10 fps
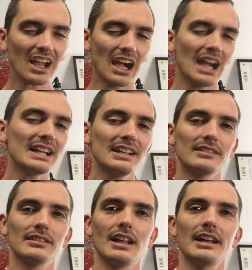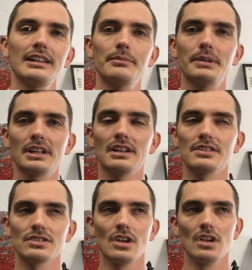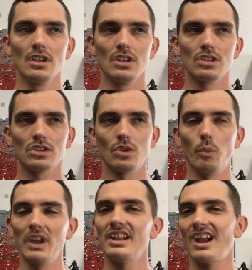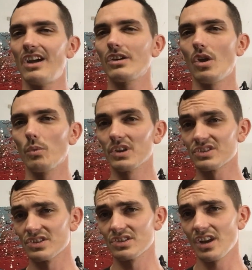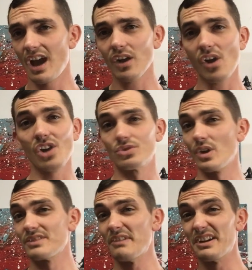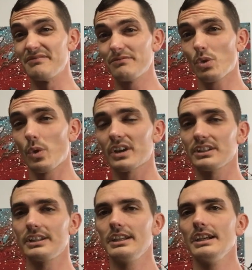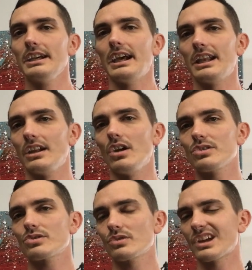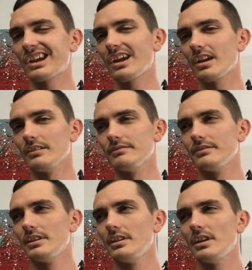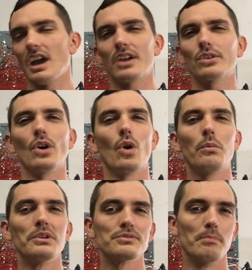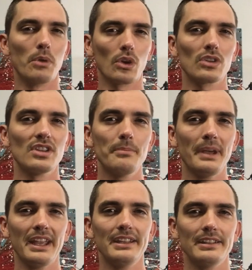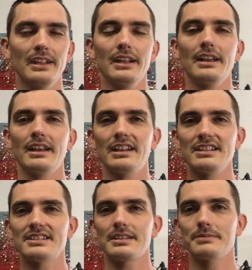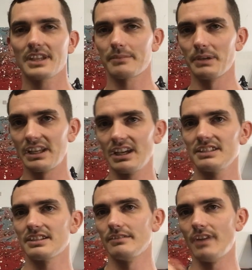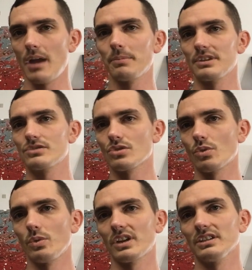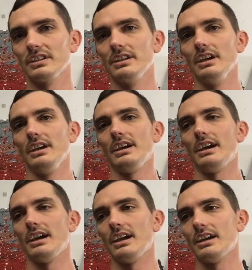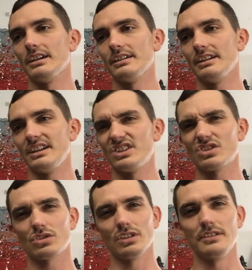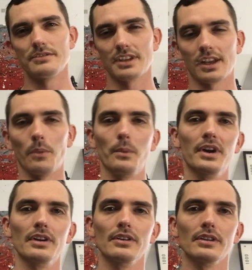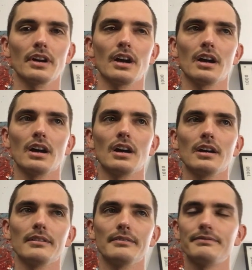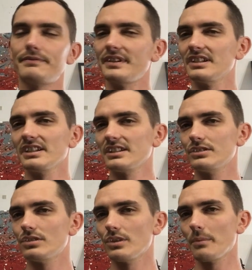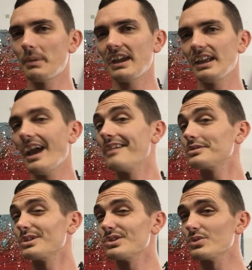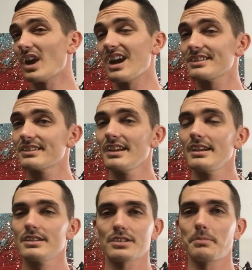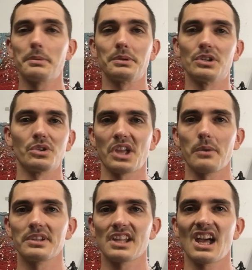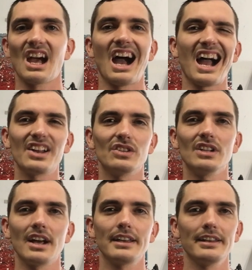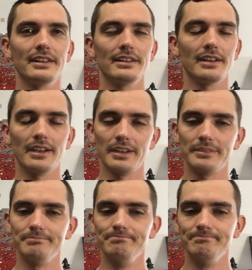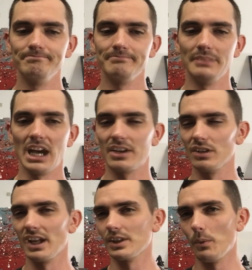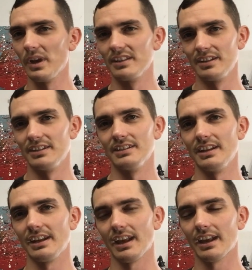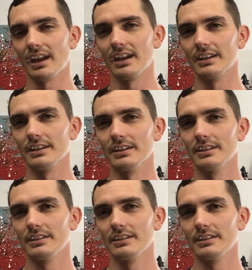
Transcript: I didn't like it because the way that alcohol works is alcohol dries very quickly and it also can kind of i don't know almost burn the paint and it seems like because it evaporates so quickly uh, it just leaves like a weird uh, feeling to the paint after it dries some people are okay with that i don't like it um, i don't like the way that it, it, it kind of